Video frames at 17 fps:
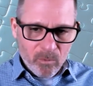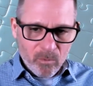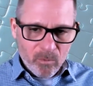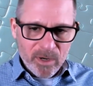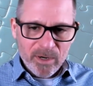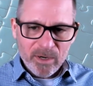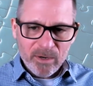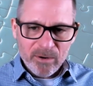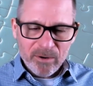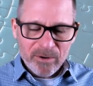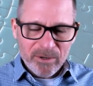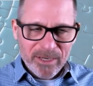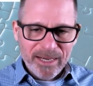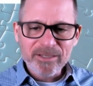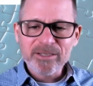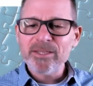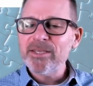We
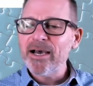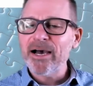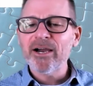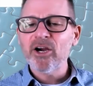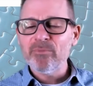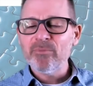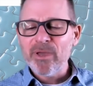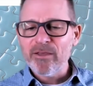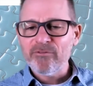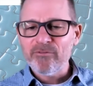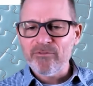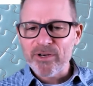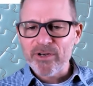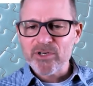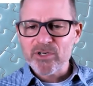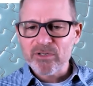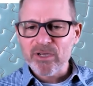get to the Ironman
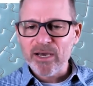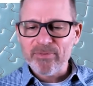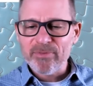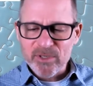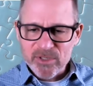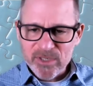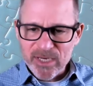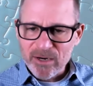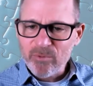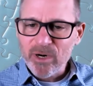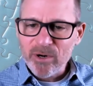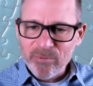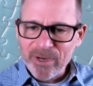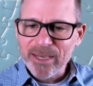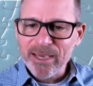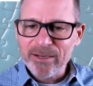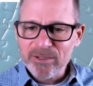finish line the same way
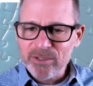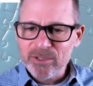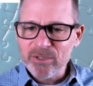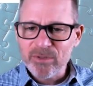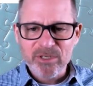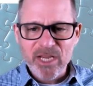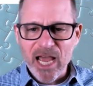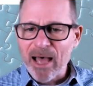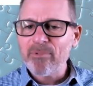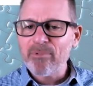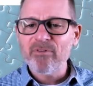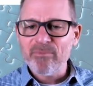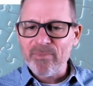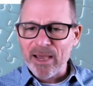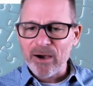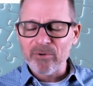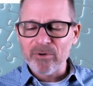we get to the top of
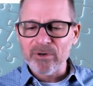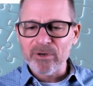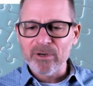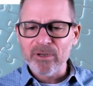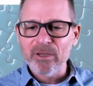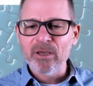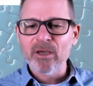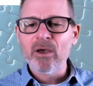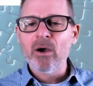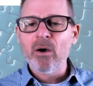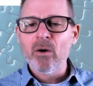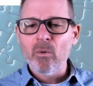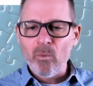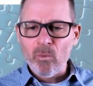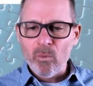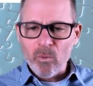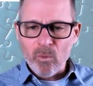a mountain
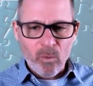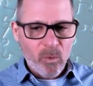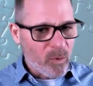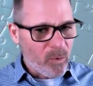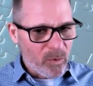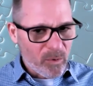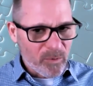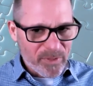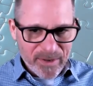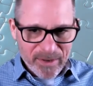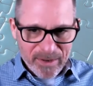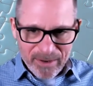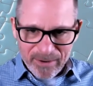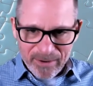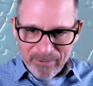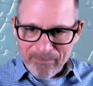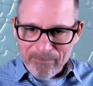or
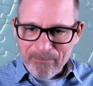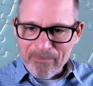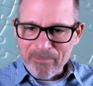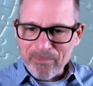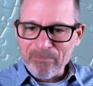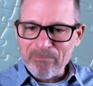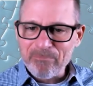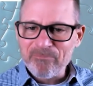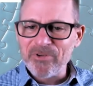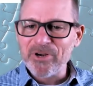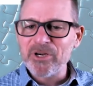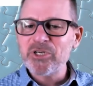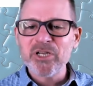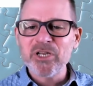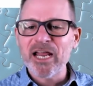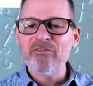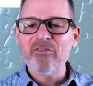the
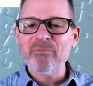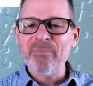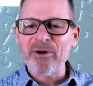finish line of a